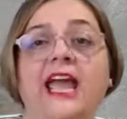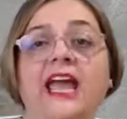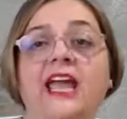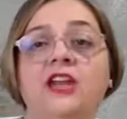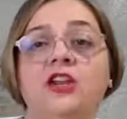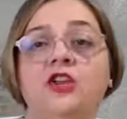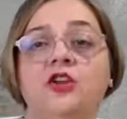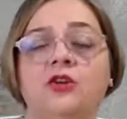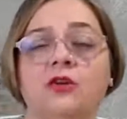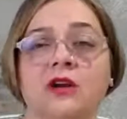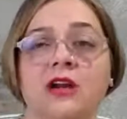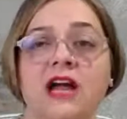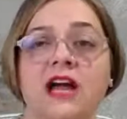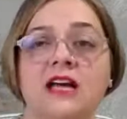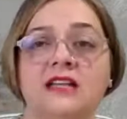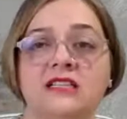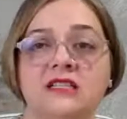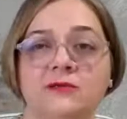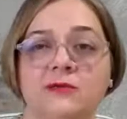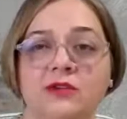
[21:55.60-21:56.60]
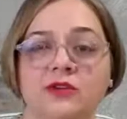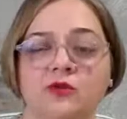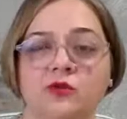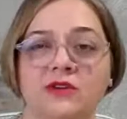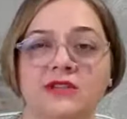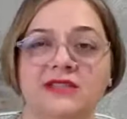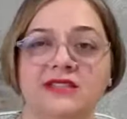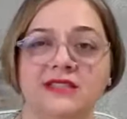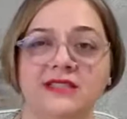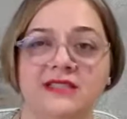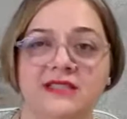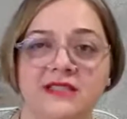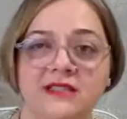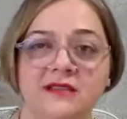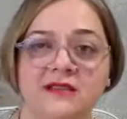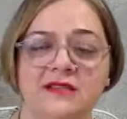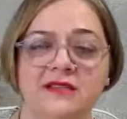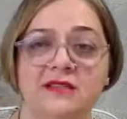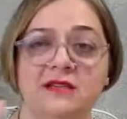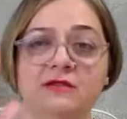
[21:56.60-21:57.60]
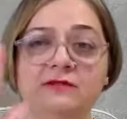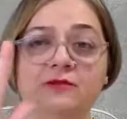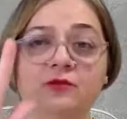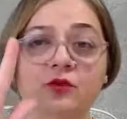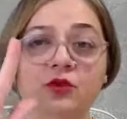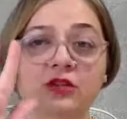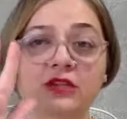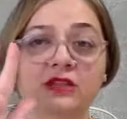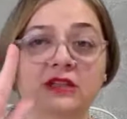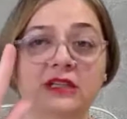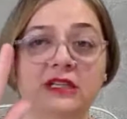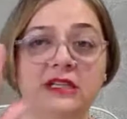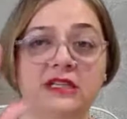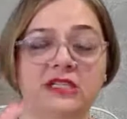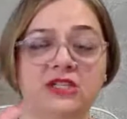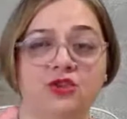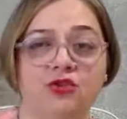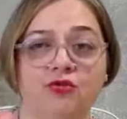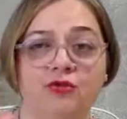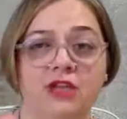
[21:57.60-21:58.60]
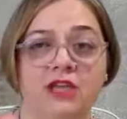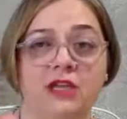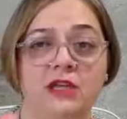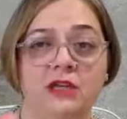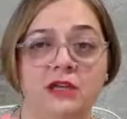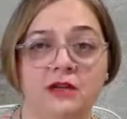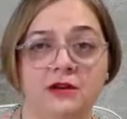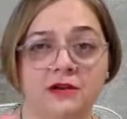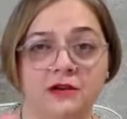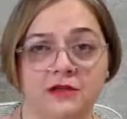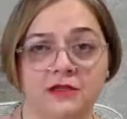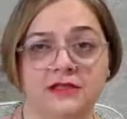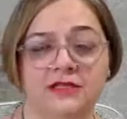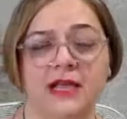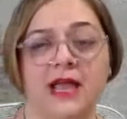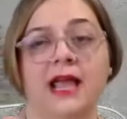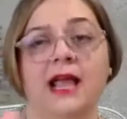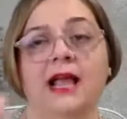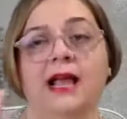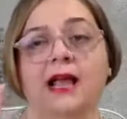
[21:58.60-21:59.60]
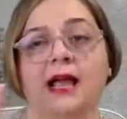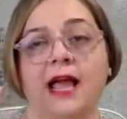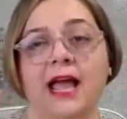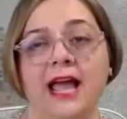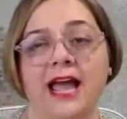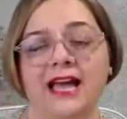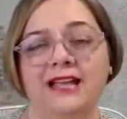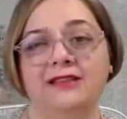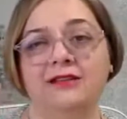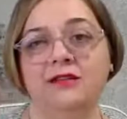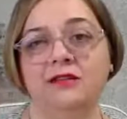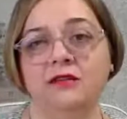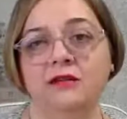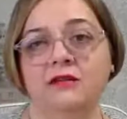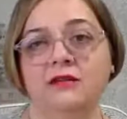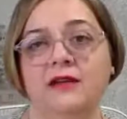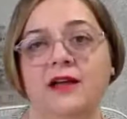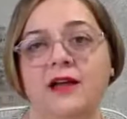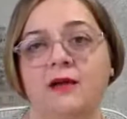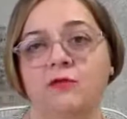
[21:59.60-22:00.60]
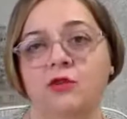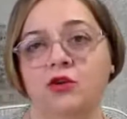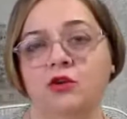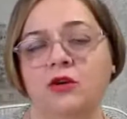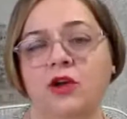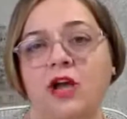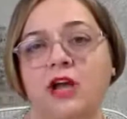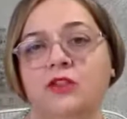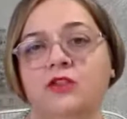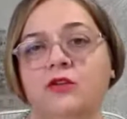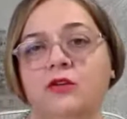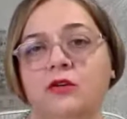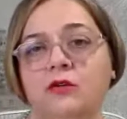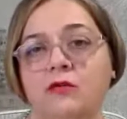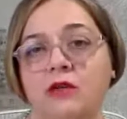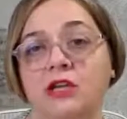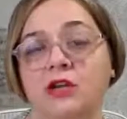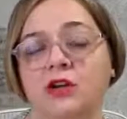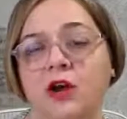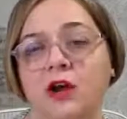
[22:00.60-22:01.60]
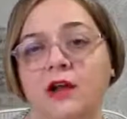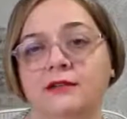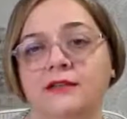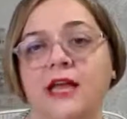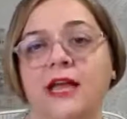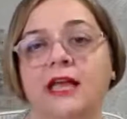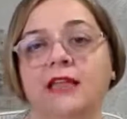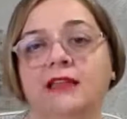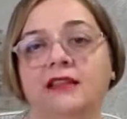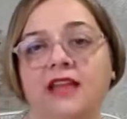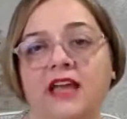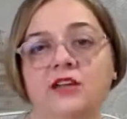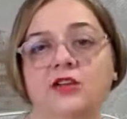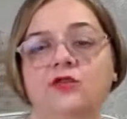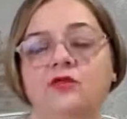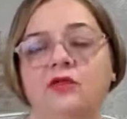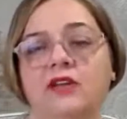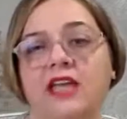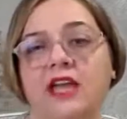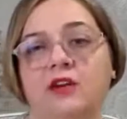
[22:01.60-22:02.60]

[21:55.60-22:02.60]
and your husband was a citizen for at least 3 years at the time you got your green card. Then you